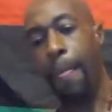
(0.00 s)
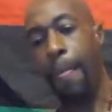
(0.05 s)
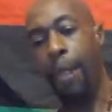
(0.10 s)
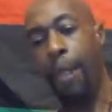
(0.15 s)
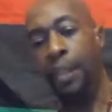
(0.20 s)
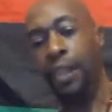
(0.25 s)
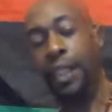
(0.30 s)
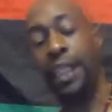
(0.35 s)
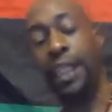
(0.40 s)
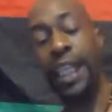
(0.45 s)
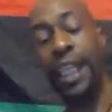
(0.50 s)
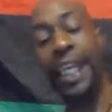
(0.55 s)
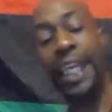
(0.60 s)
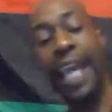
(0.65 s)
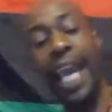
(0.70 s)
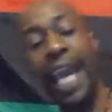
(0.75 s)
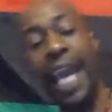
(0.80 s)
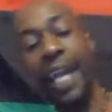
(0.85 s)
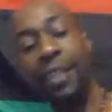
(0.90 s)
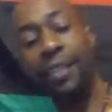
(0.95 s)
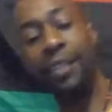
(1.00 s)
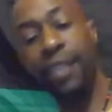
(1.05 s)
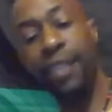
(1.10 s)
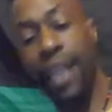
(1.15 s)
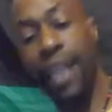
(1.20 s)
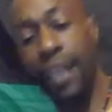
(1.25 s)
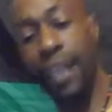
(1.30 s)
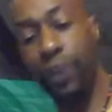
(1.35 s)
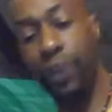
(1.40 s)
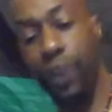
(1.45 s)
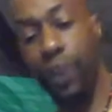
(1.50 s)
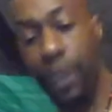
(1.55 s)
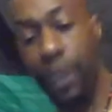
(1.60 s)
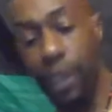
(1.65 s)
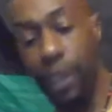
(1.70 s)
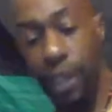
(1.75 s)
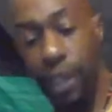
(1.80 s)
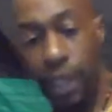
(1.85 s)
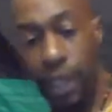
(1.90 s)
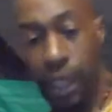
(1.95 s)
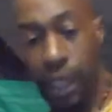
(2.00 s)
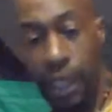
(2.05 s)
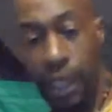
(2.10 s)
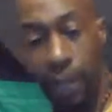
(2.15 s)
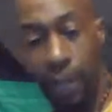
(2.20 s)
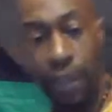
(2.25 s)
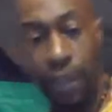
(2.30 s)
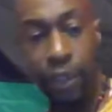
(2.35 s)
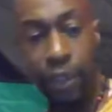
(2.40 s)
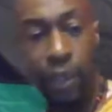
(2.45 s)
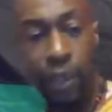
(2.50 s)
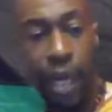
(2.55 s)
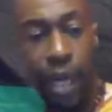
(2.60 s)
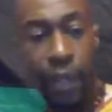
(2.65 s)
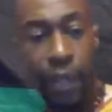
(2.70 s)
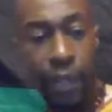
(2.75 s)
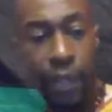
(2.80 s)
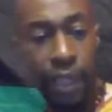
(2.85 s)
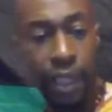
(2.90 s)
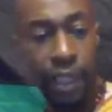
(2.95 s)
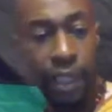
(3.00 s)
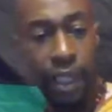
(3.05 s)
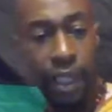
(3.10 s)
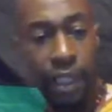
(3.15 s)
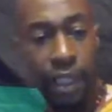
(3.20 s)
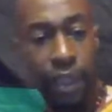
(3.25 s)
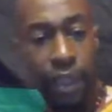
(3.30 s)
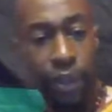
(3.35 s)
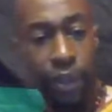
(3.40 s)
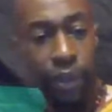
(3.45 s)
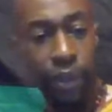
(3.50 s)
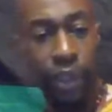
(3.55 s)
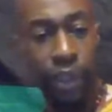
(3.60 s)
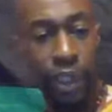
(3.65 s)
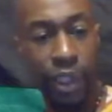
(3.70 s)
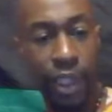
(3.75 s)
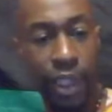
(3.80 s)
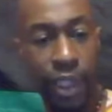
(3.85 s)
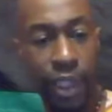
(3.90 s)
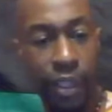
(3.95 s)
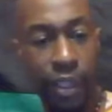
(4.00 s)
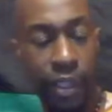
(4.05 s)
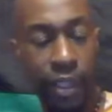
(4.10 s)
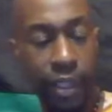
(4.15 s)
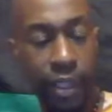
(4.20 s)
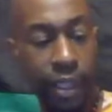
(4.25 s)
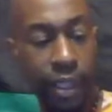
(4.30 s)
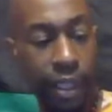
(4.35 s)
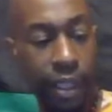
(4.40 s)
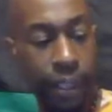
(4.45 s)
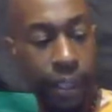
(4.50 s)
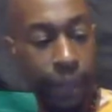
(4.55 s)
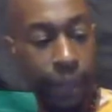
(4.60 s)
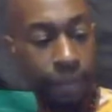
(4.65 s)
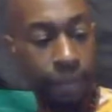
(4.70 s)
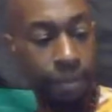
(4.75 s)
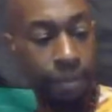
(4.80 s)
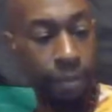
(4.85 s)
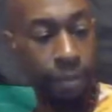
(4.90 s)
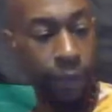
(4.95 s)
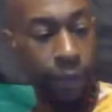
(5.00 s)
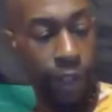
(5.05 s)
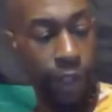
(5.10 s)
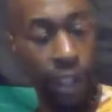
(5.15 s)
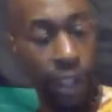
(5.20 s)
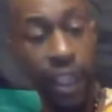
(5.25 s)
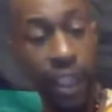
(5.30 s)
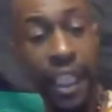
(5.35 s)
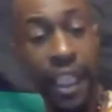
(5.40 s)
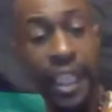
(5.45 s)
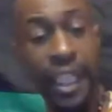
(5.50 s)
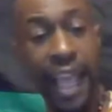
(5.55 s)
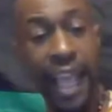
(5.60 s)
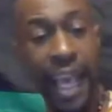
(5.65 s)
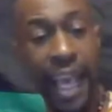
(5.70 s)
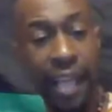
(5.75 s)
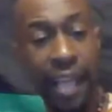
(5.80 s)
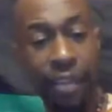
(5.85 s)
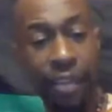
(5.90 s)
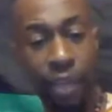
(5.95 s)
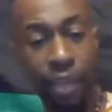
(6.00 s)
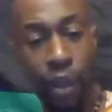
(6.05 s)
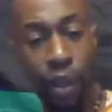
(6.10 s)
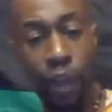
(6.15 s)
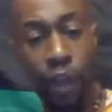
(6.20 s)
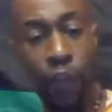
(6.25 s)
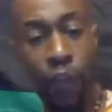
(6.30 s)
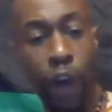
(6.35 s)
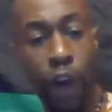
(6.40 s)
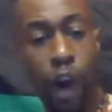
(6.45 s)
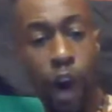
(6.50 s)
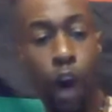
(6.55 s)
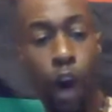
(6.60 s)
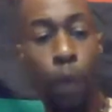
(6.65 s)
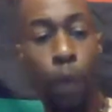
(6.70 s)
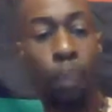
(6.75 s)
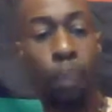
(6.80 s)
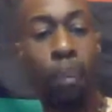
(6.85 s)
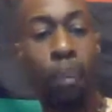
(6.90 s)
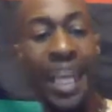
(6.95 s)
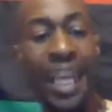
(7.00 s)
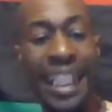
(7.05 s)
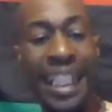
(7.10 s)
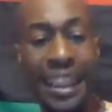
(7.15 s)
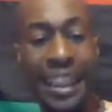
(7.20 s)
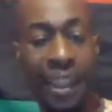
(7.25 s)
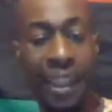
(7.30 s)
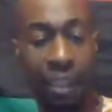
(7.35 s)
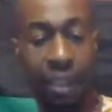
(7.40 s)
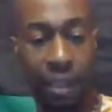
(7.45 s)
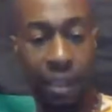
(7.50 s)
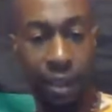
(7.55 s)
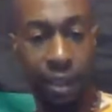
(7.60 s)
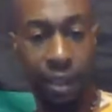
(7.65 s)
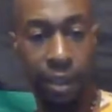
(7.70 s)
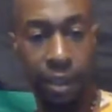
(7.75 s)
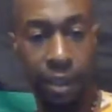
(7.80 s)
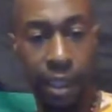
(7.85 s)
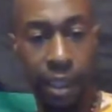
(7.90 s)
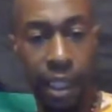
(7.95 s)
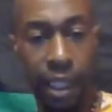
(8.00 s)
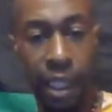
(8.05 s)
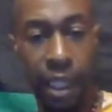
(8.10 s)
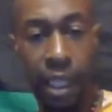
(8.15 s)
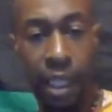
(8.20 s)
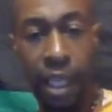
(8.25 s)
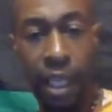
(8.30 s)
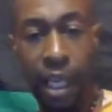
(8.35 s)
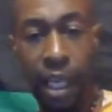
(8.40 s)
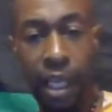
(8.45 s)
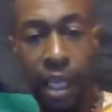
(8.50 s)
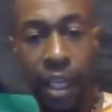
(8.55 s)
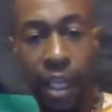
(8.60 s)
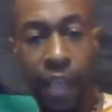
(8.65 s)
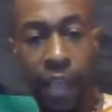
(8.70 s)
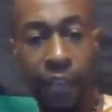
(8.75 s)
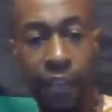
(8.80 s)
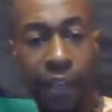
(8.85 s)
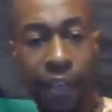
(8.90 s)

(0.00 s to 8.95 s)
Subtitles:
looking at, as we're coming to our conclusion here, looking at the overall basis of